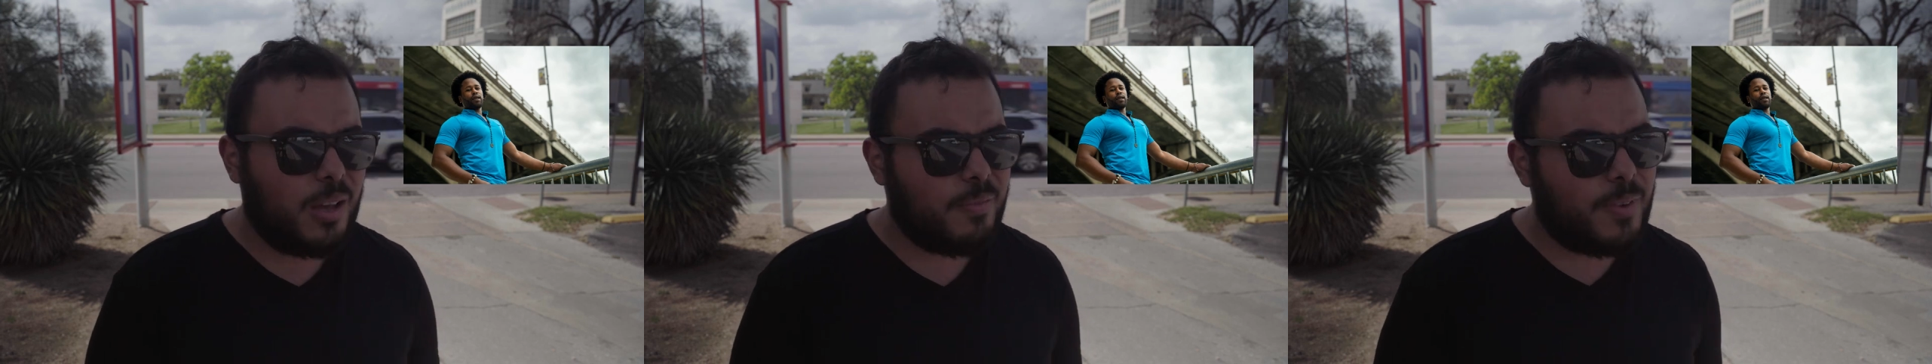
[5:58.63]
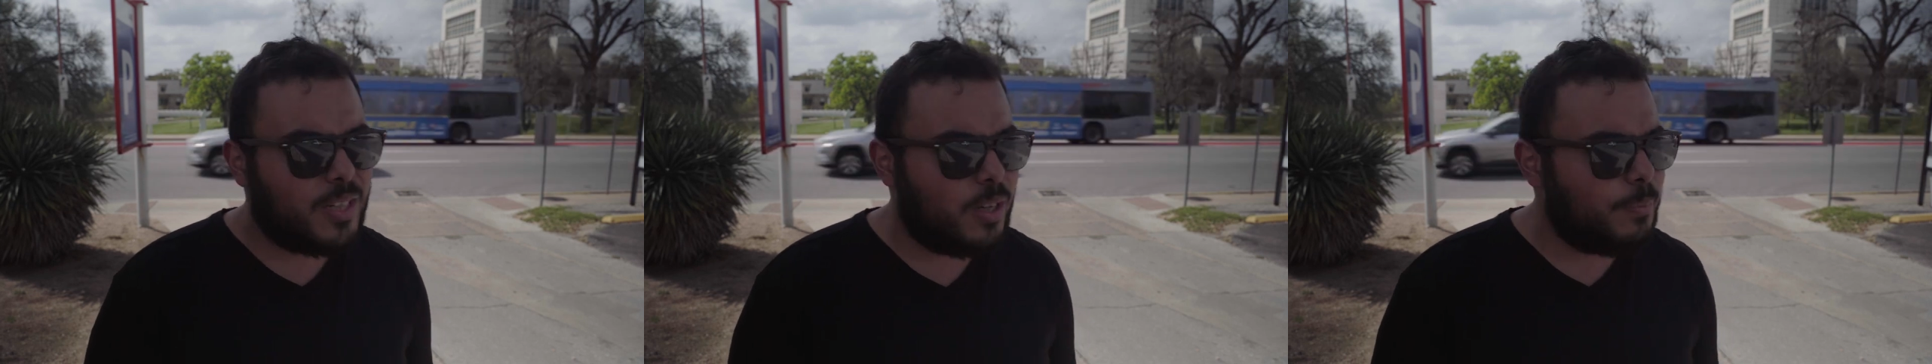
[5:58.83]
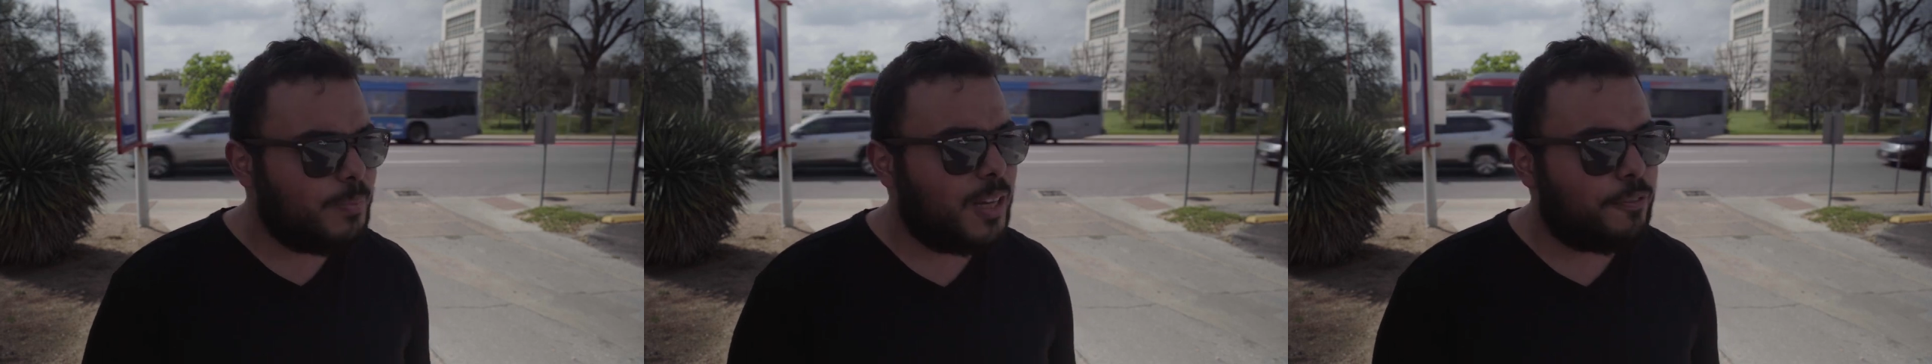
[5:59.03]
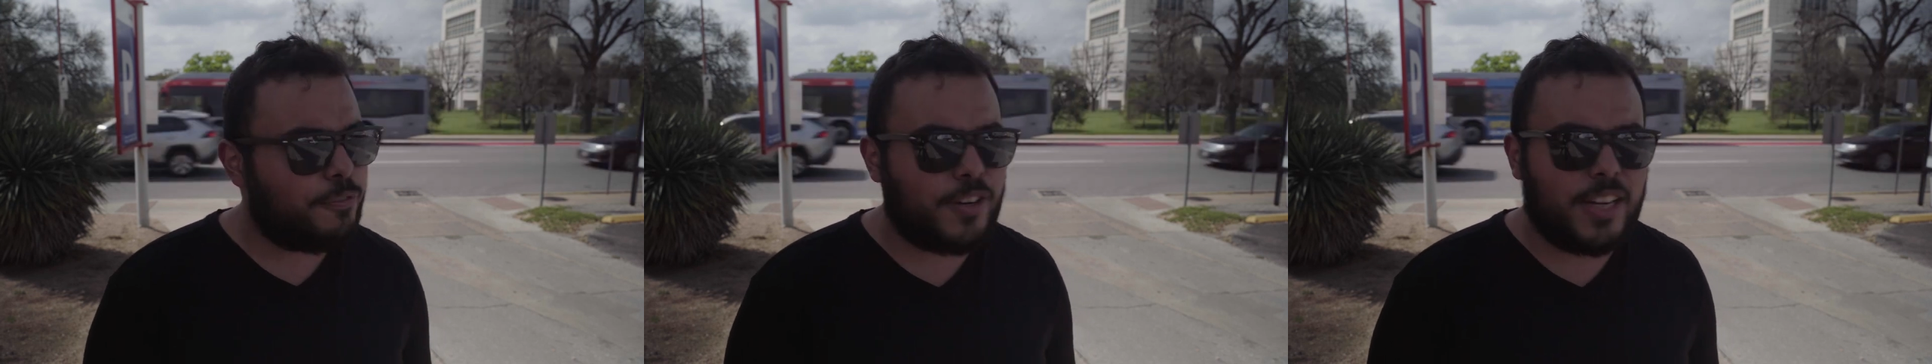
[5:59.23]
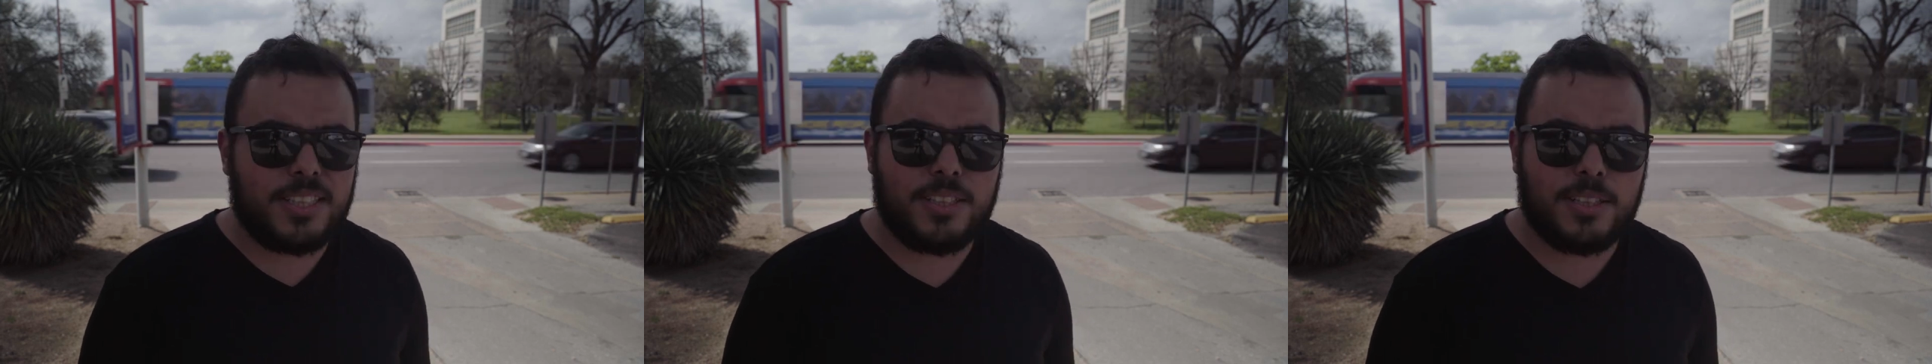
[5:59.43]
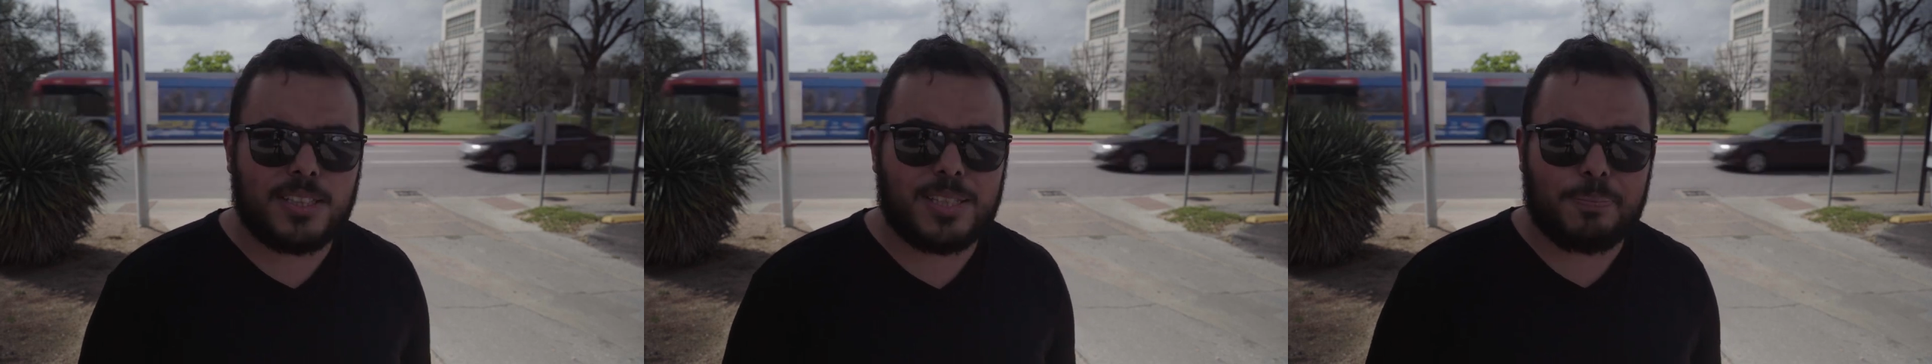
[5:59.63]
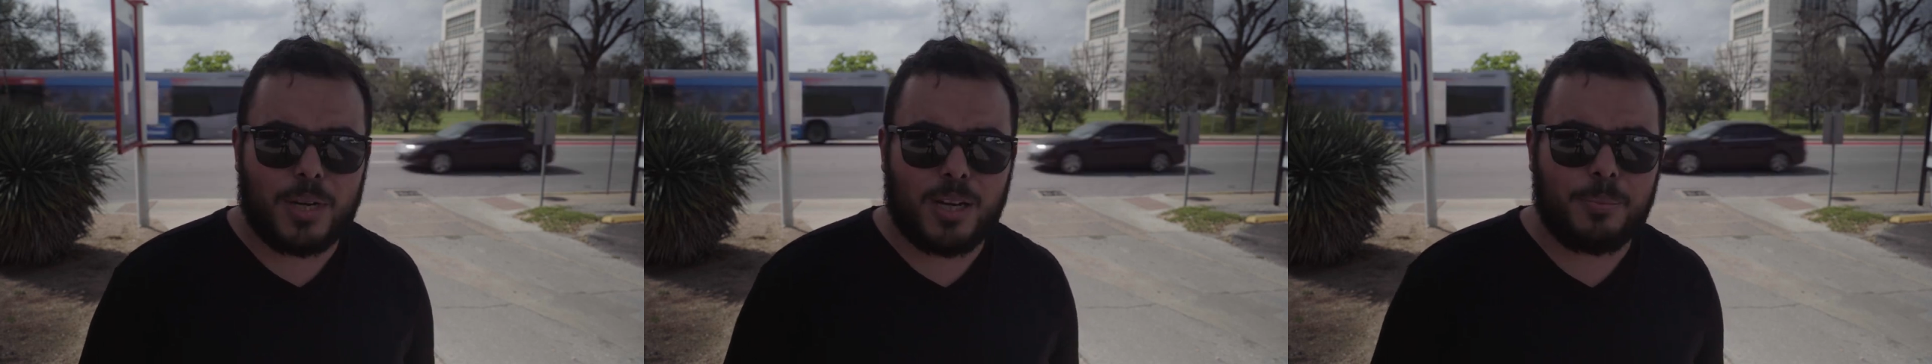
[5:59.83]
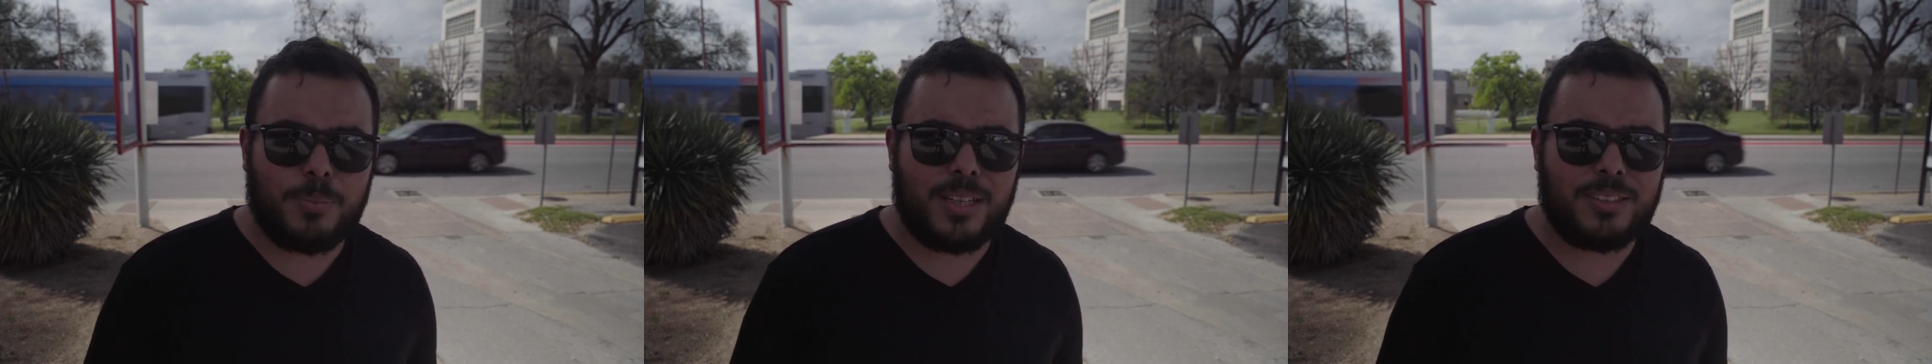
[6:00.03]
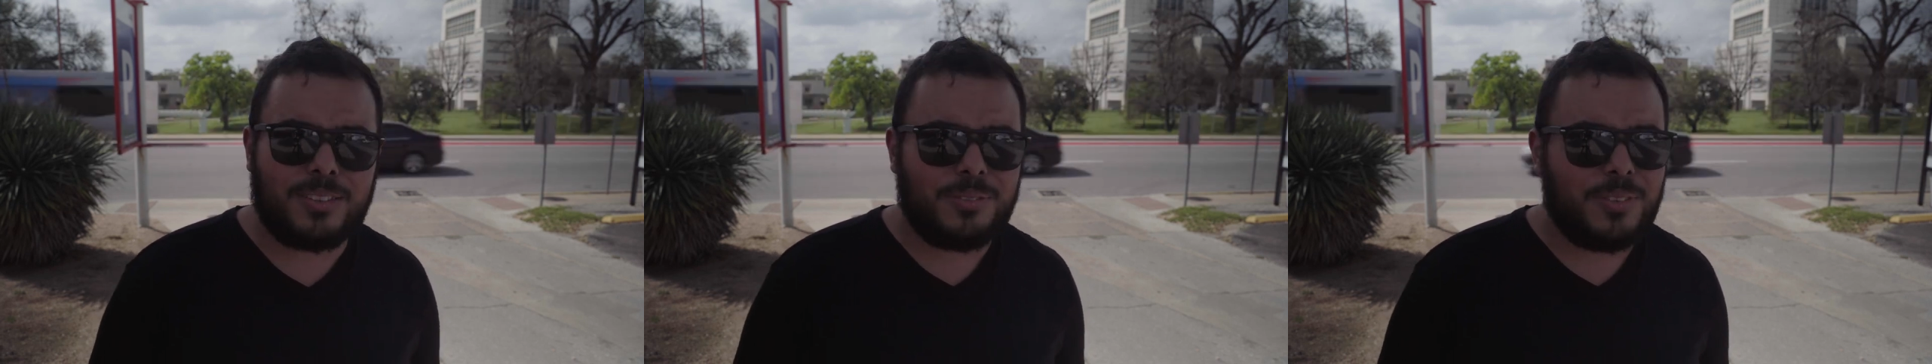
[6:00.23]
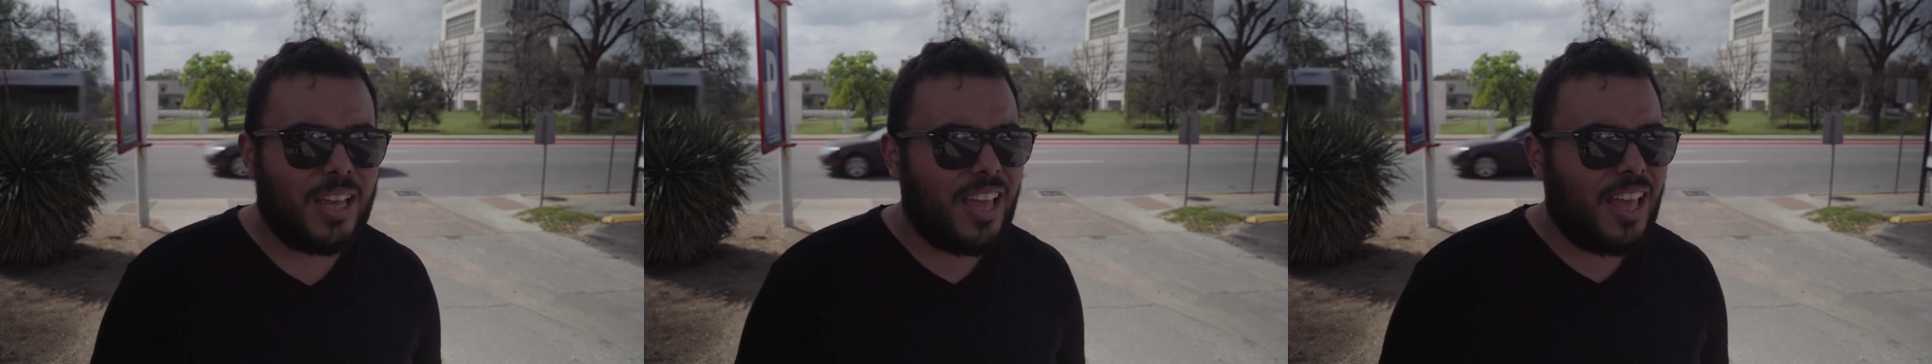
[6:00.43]
but don't be afraid to experiment
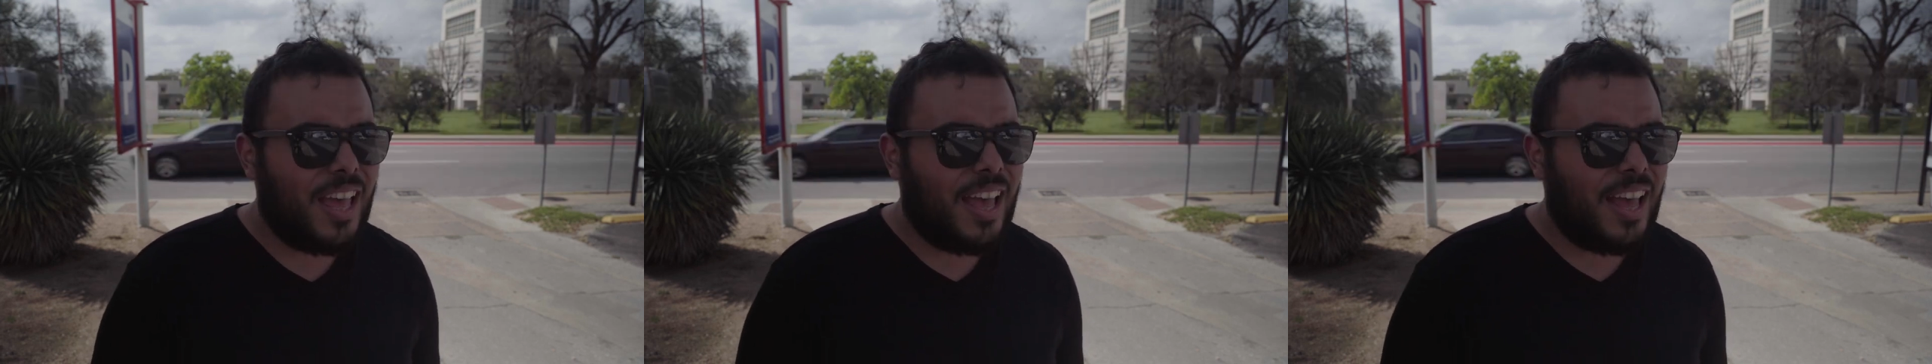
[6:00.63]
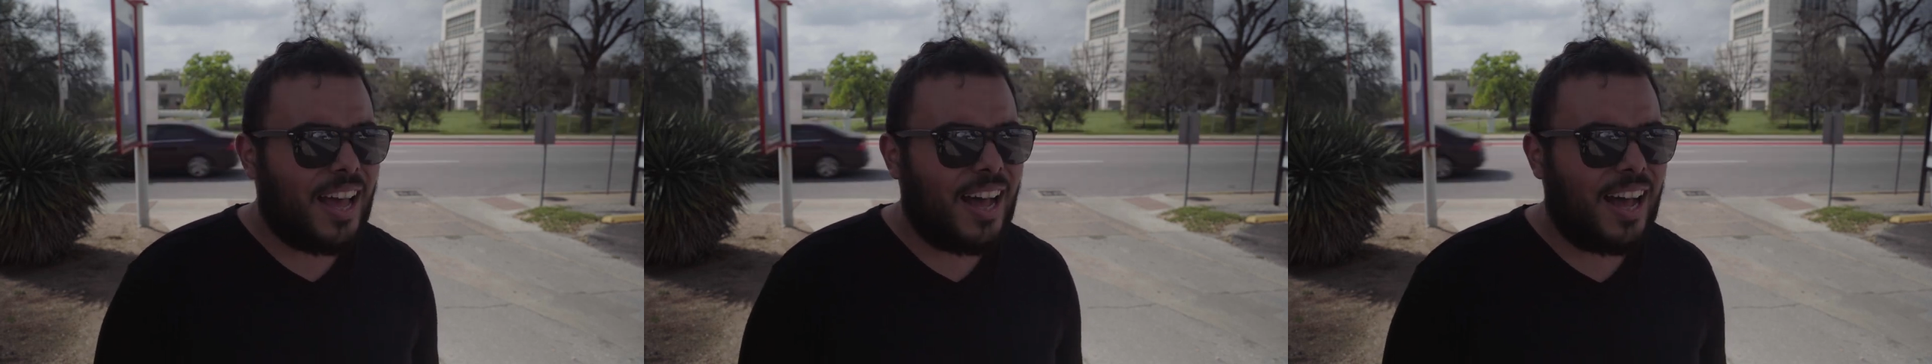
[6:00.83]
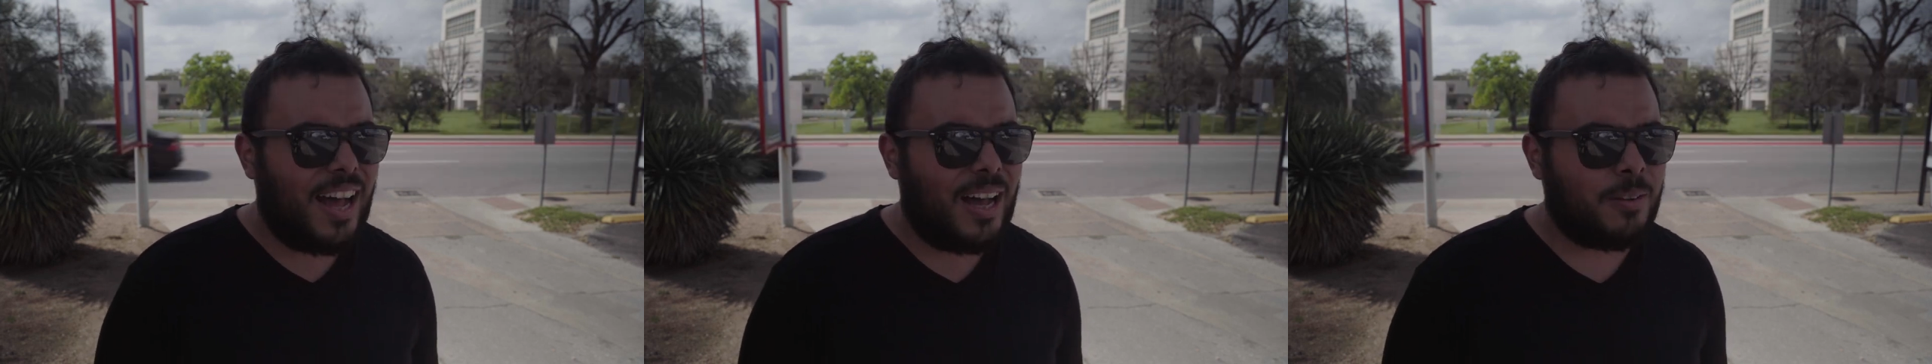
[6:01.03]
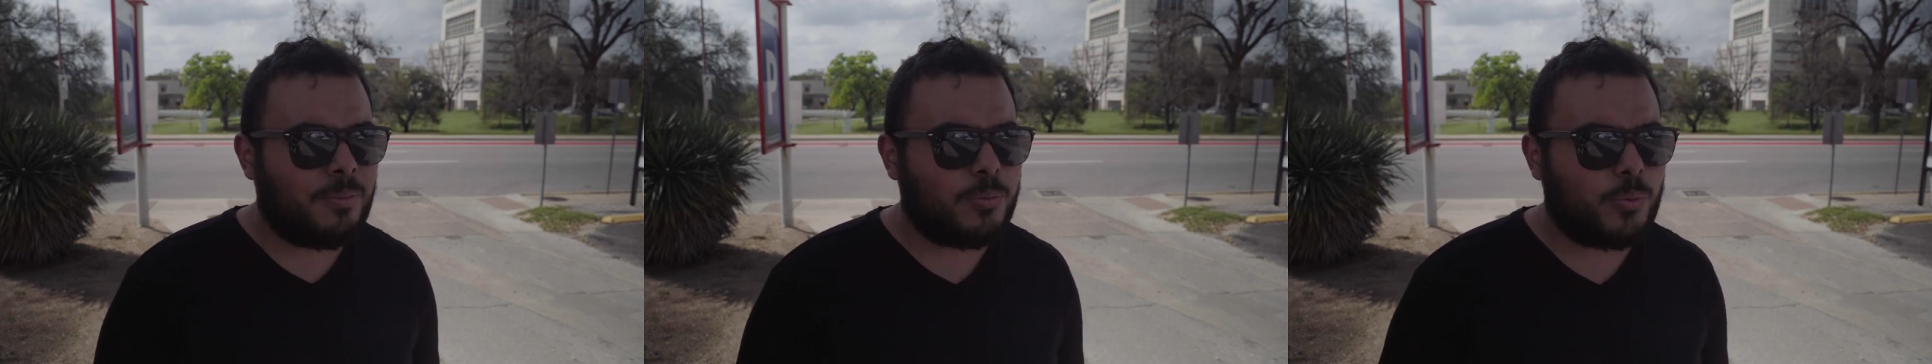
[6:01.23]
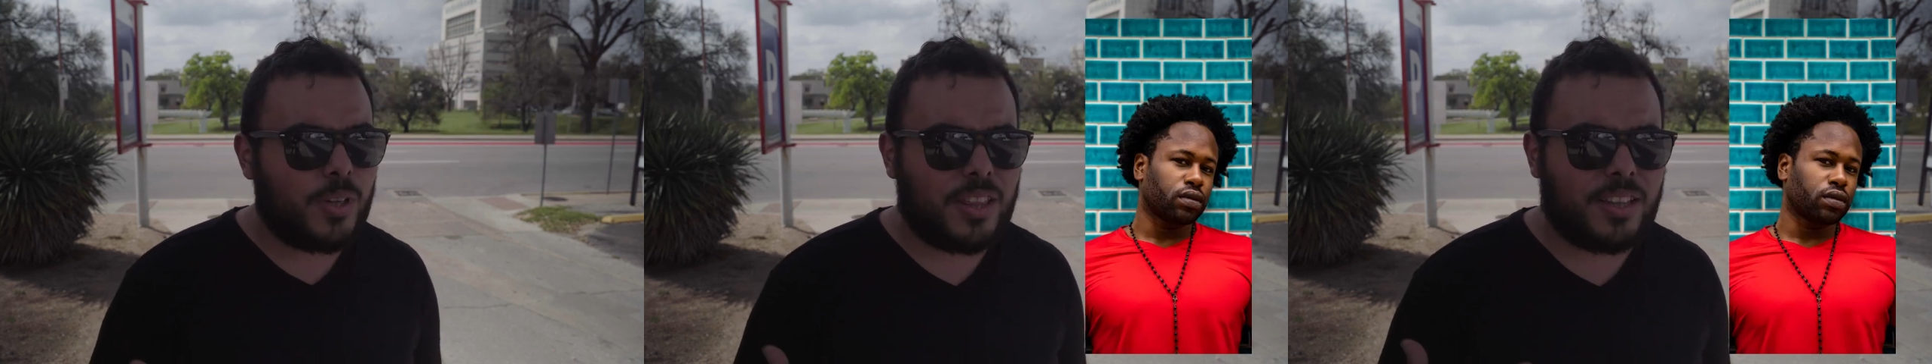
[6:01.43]
with